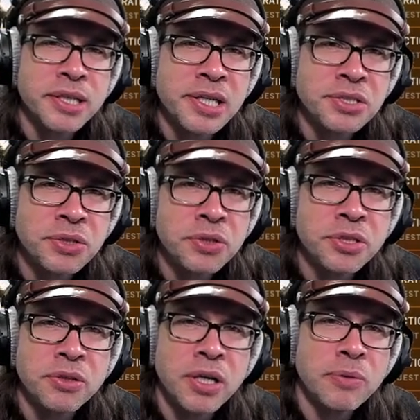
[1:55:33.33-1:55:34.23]
console
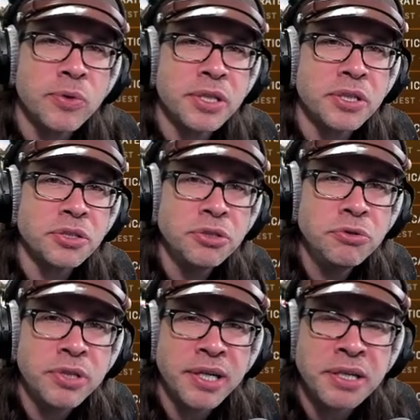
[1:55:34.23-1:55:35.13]
and you're on one of the
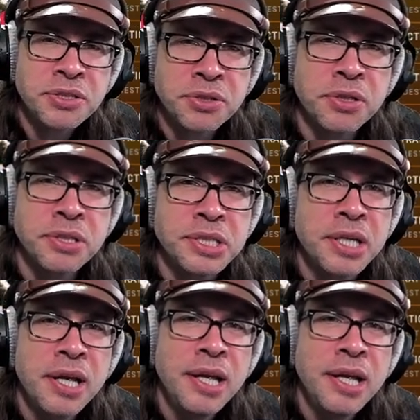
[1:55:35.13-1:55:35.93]
new consoles